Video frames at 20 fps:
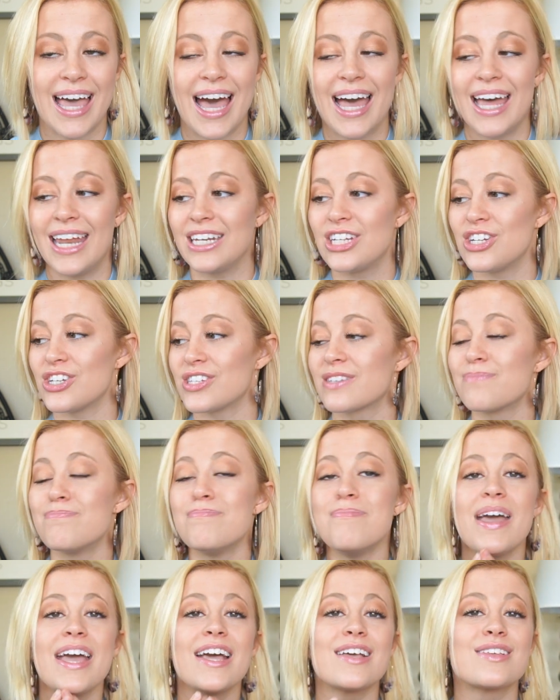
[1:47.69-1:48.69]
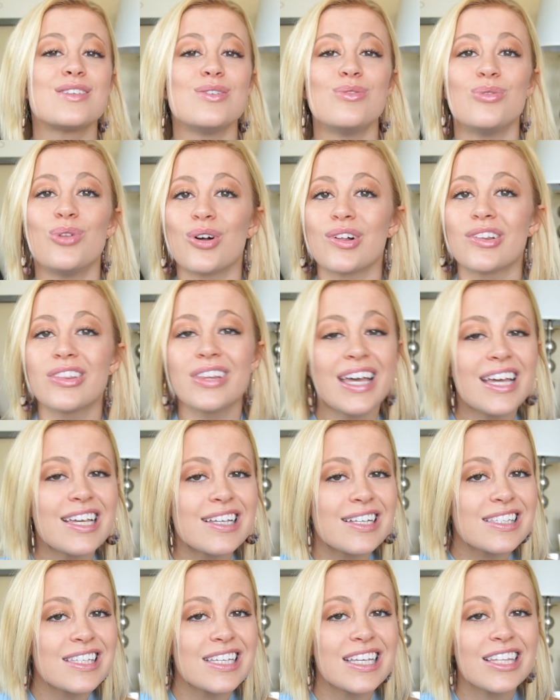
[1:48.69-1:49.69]
That just makes you look
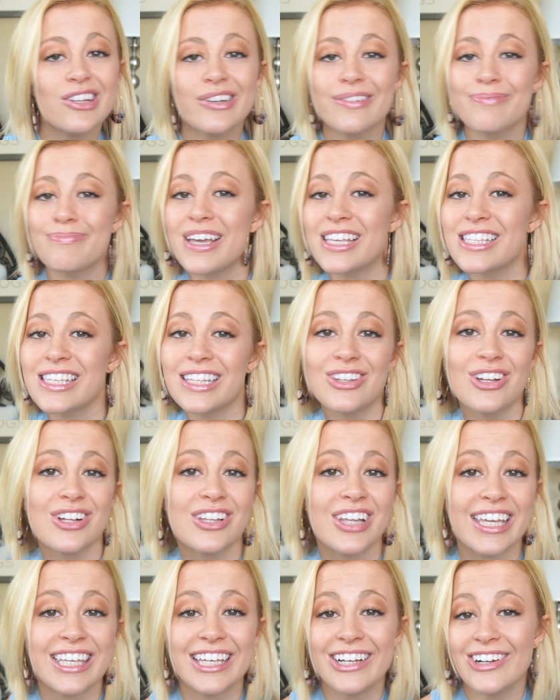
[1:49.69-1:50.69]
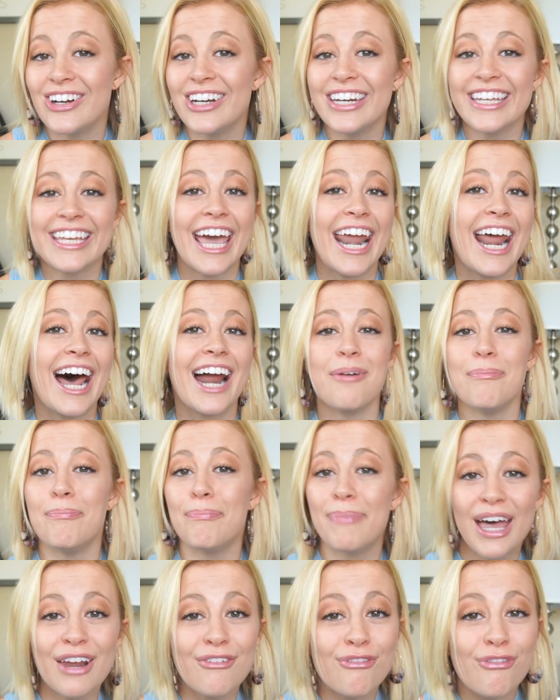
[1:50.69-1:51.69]
lazy, makes it look like you couldn't get out
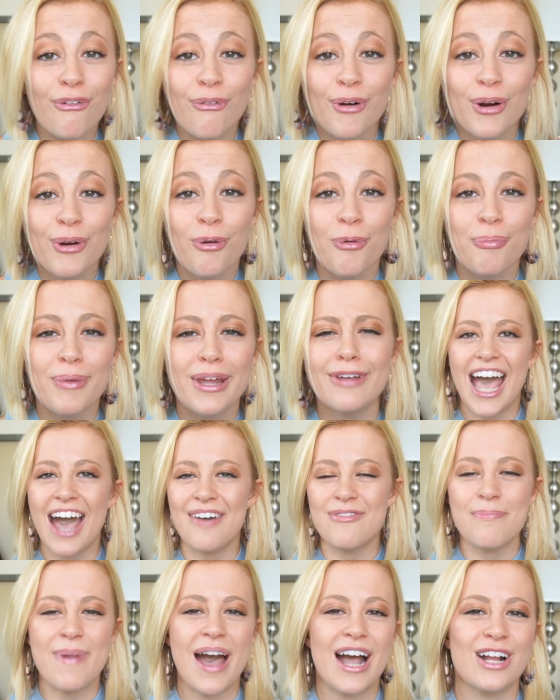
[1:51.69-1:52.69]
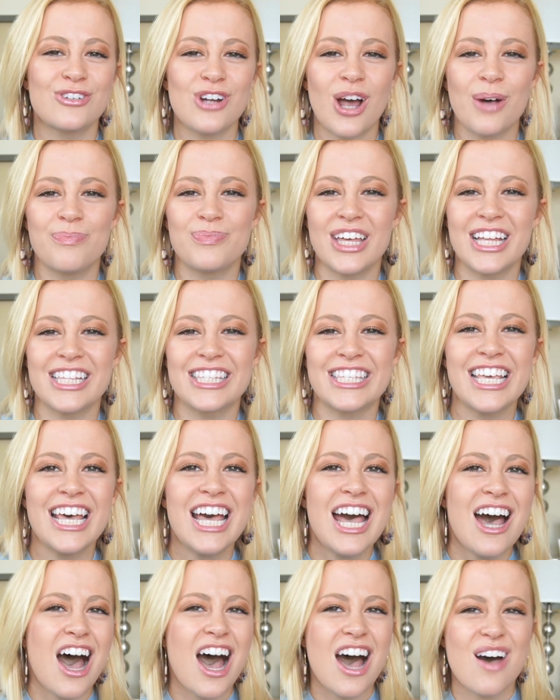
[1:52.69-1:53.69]
of bed for recruitment. Have a backdrop that's
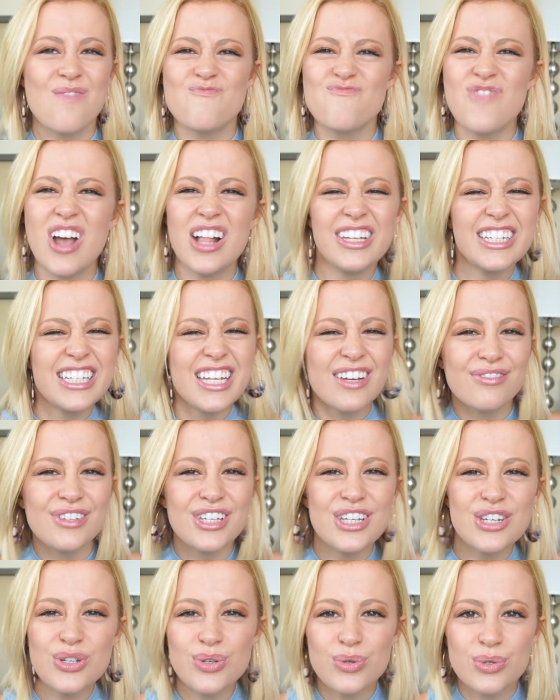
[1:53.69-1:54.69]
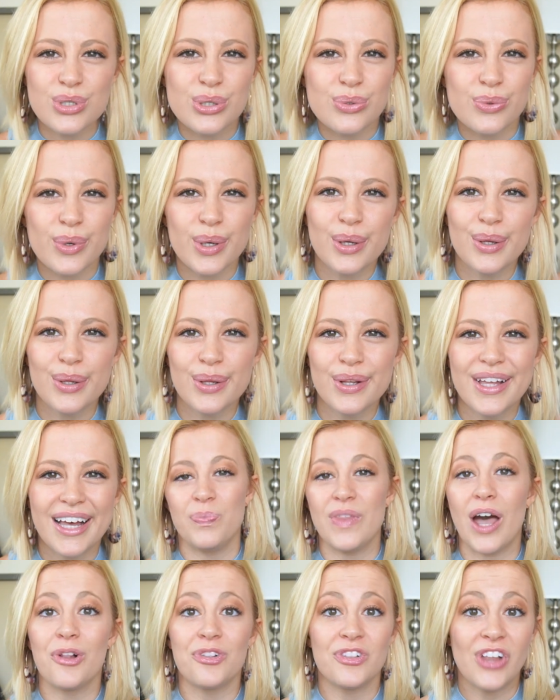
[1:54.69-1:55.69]
relatively neutral.
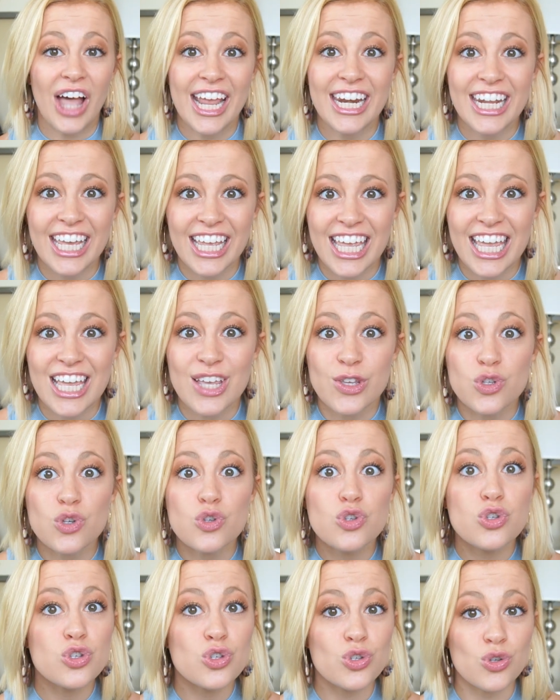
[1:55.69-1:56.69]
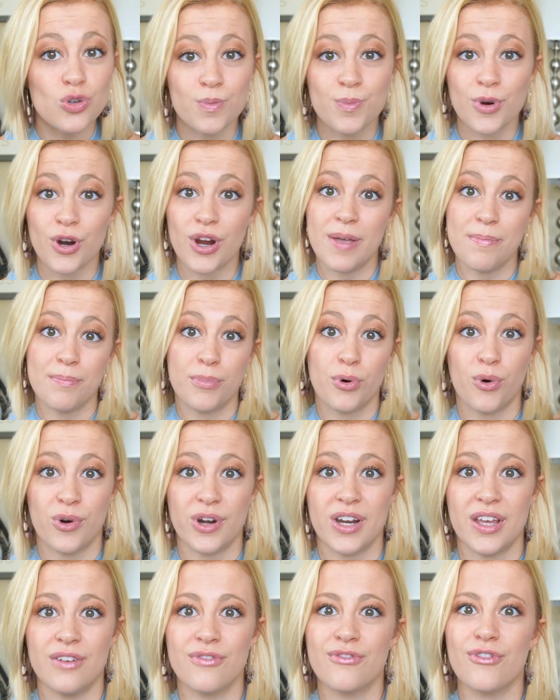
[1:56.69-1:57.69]
Now, lighting is super
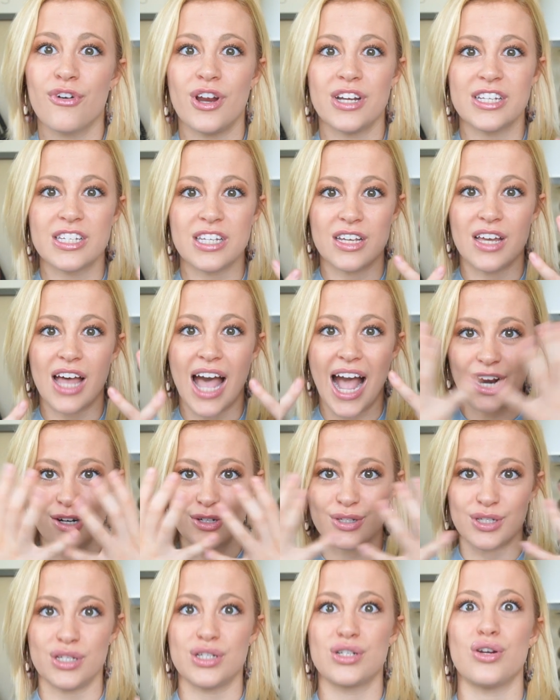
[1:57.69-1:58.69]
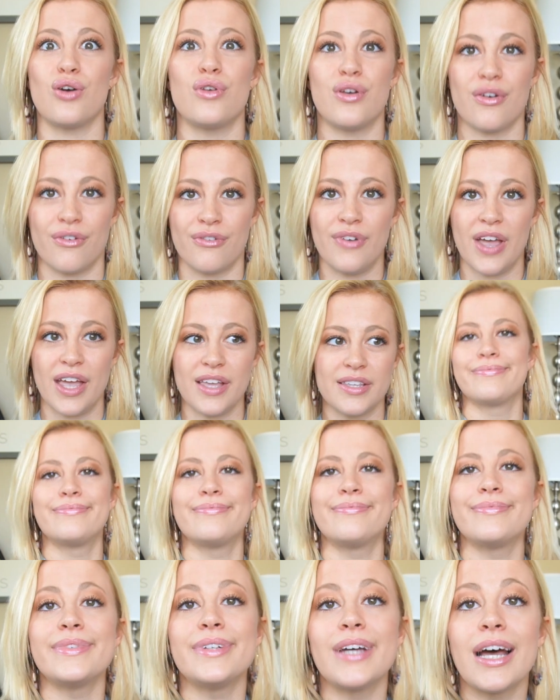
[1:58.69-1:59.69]
important for it to actually show your face.
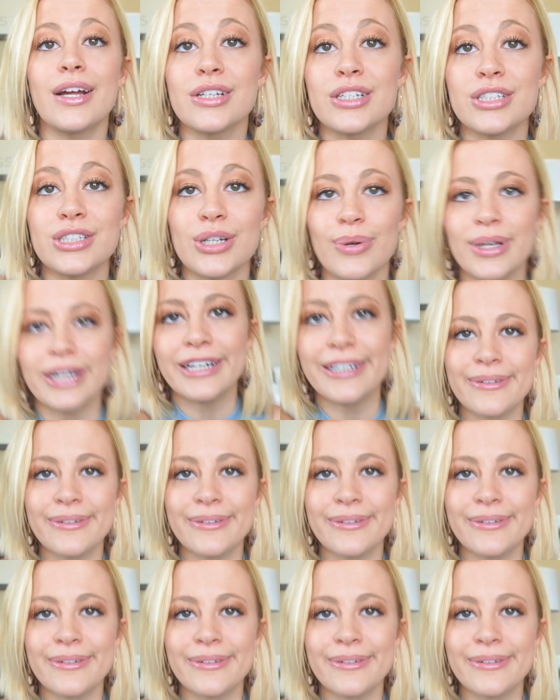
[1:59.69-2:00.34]
I just show you.